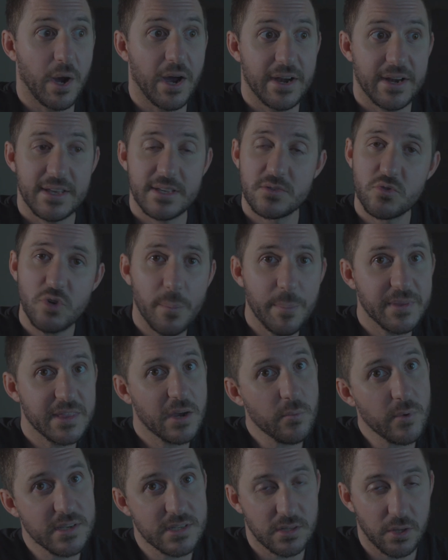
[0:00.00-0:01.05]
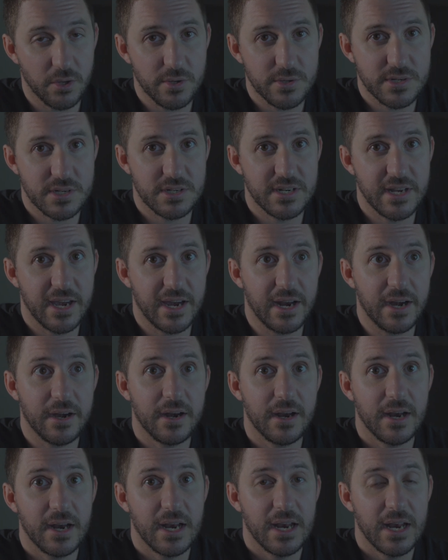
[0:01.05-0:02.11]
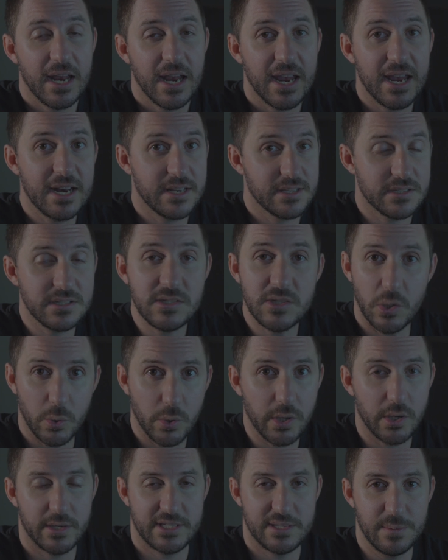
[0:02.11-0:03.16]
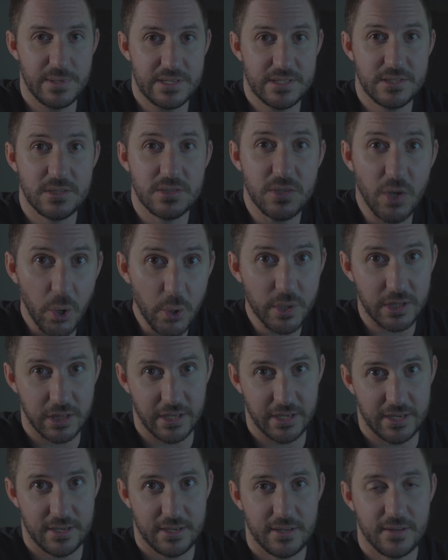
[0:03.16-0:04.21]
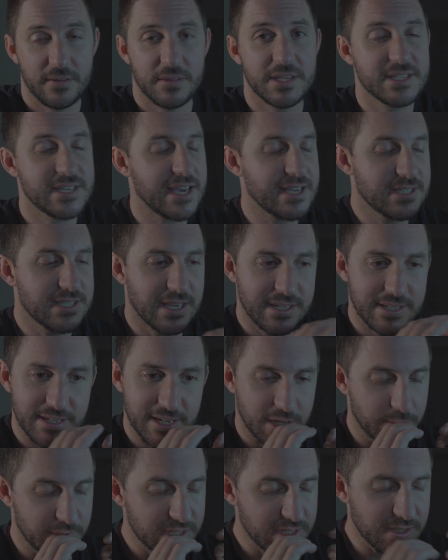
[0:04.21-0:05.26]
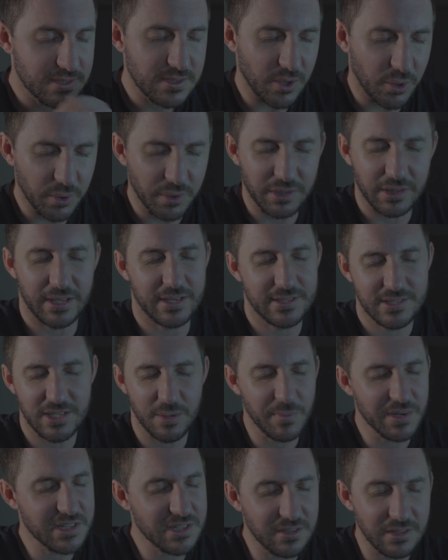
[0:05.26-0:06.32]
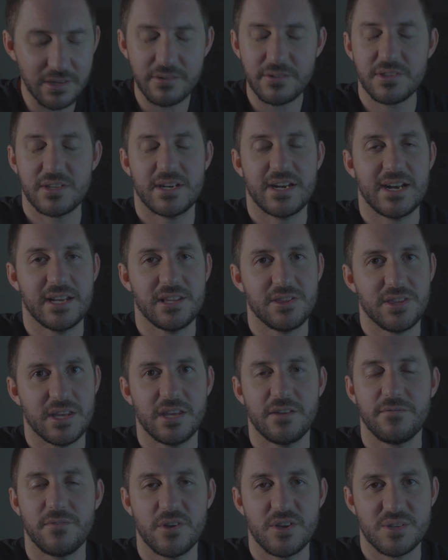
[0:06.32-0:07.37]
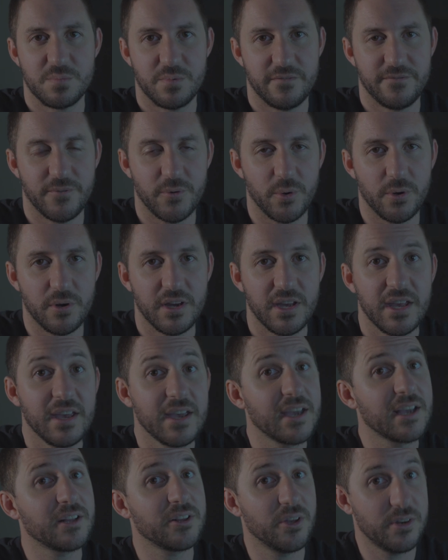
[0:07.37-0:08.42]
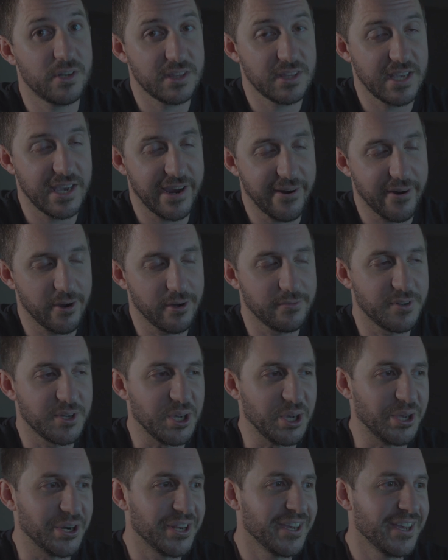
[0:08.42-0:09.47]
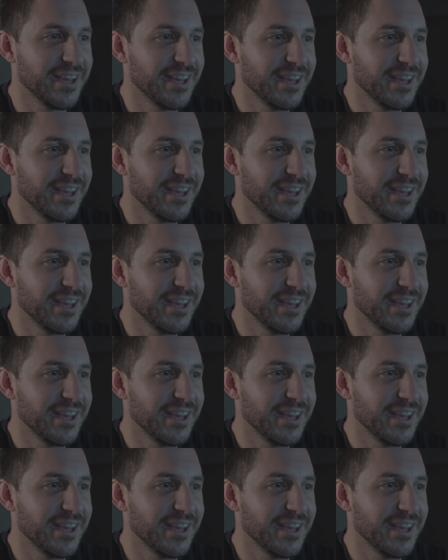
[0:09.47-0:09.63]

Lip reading: one is dropping that resolution down, it is still going to be so clear. This headset is going to be so clear, so much clearer than anything you've used before, including the Aero I've heard.